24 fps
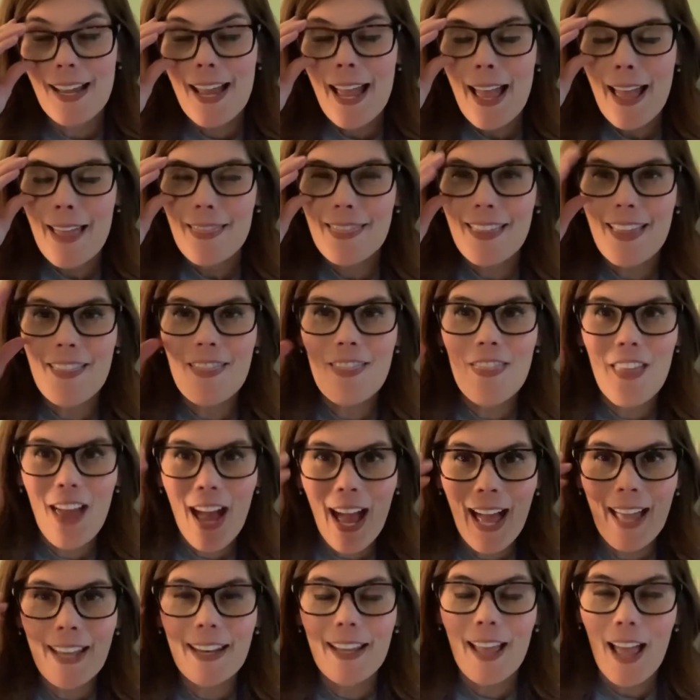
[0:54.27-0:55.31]
then
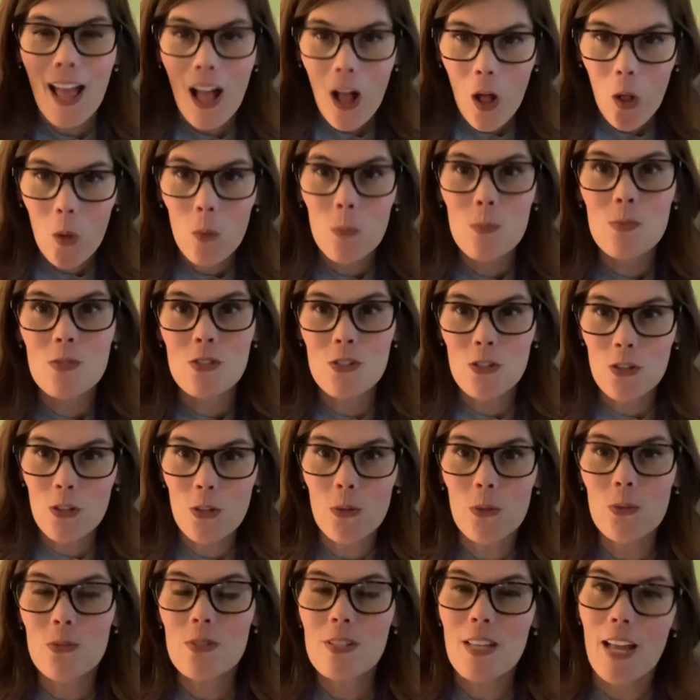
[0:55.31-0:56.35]
that helps
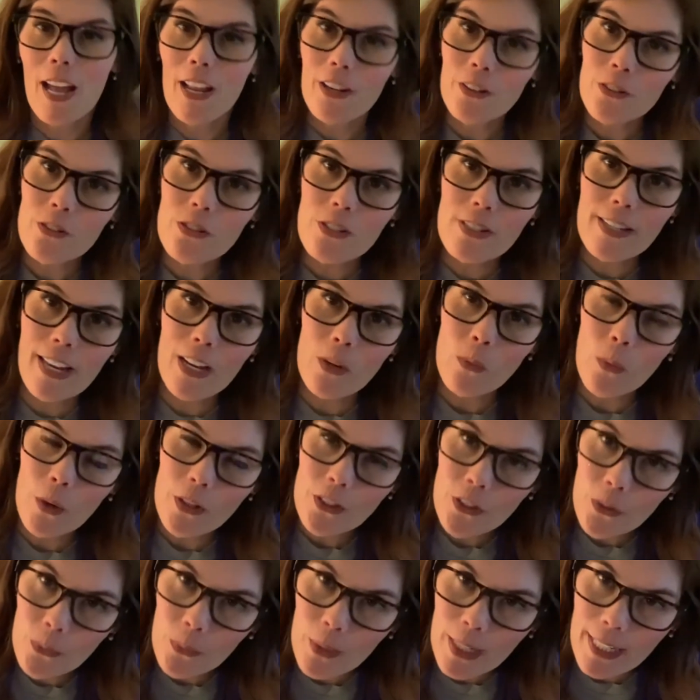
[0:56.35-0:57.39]
you to understand what
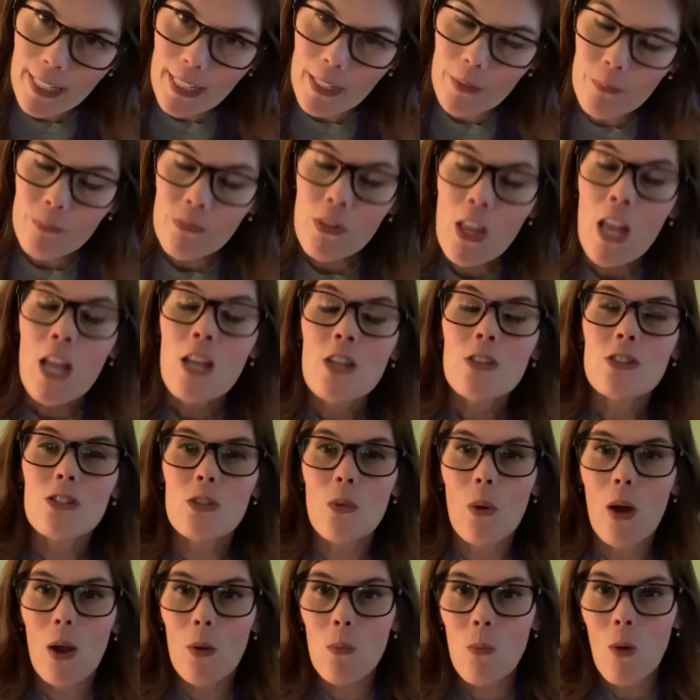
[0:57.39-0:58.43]
you're reading. So
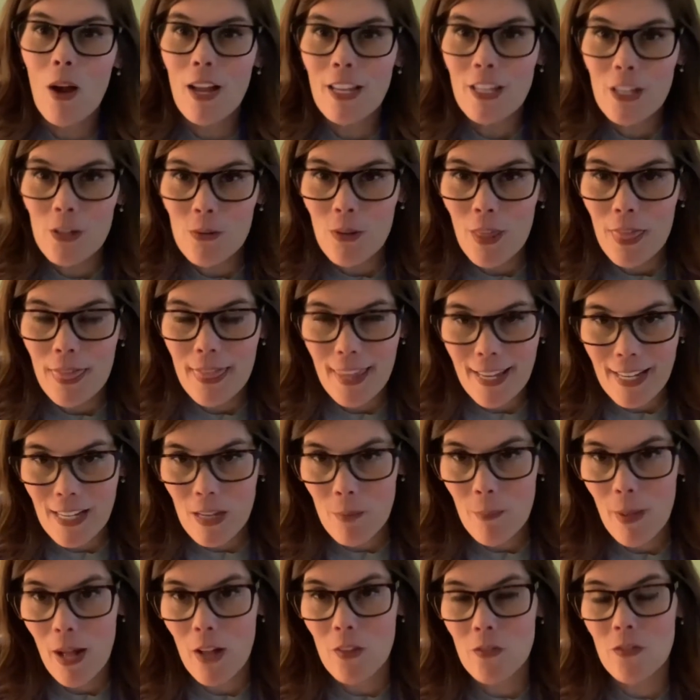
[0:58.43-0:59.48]
I want you to think
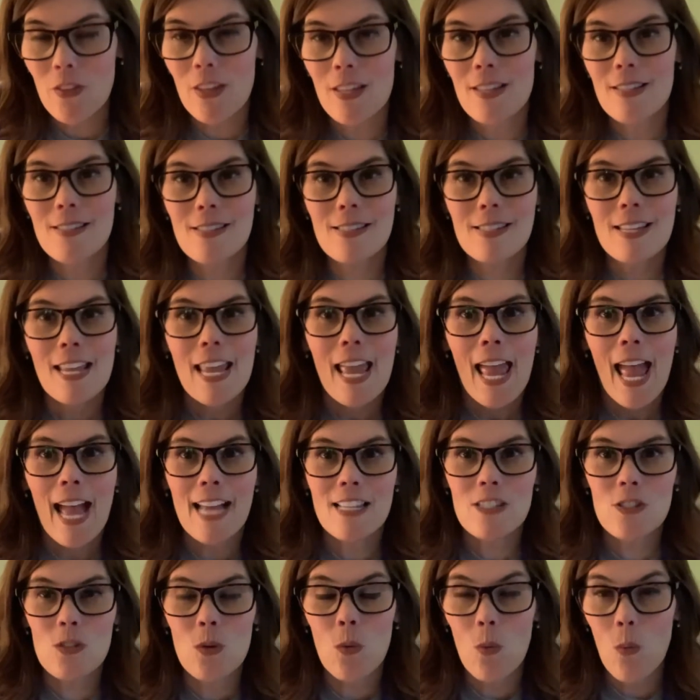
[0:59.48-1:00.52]
about this
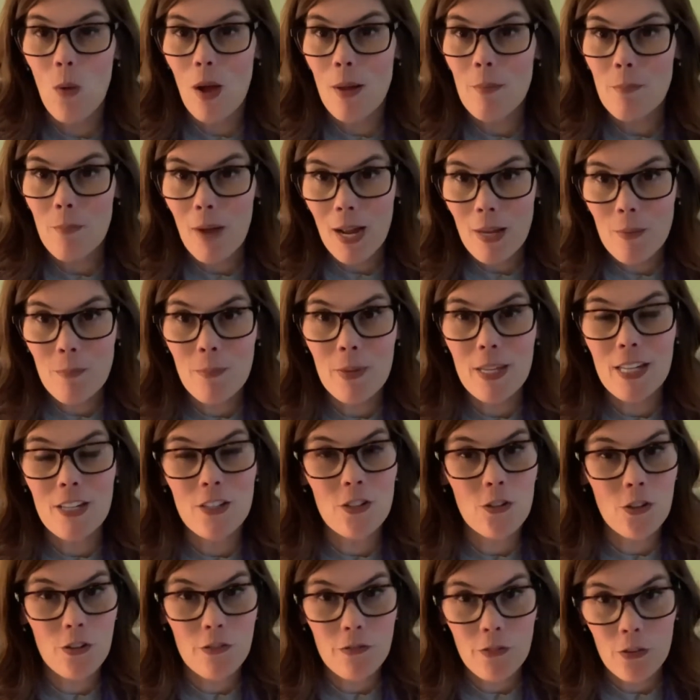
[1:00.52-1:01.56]
as to what might be in
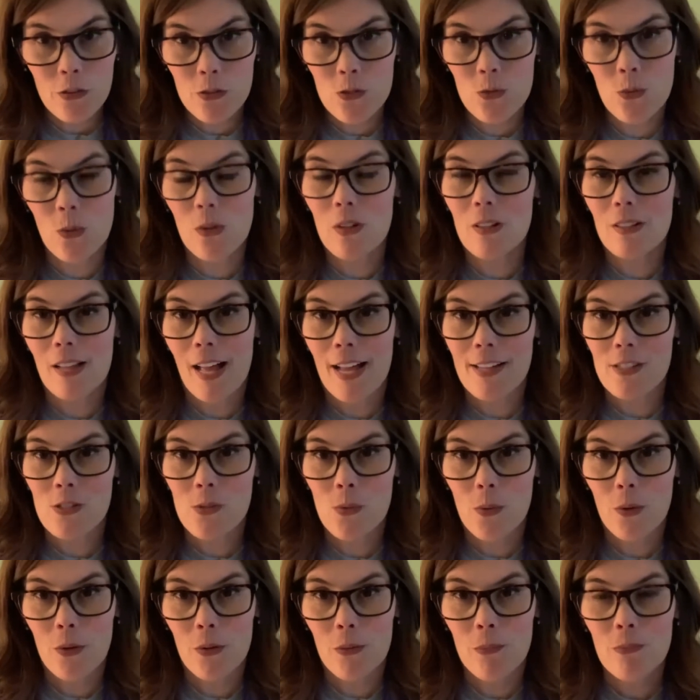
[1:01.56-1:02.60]
your virtual
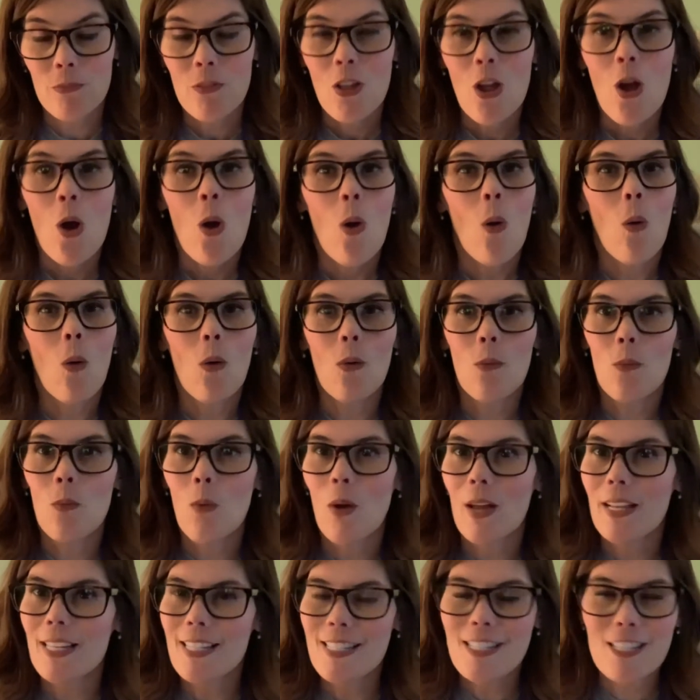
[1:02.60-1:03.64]
classroom, or
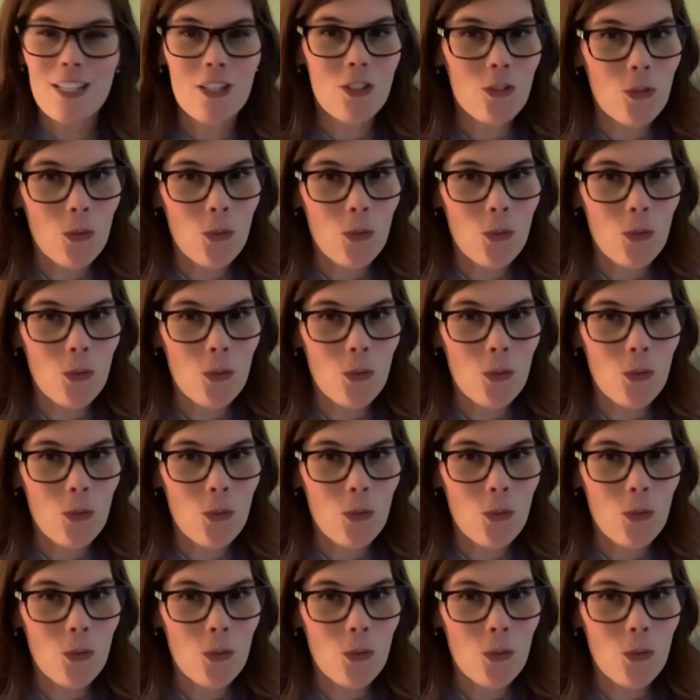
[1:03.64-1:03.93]
what is in your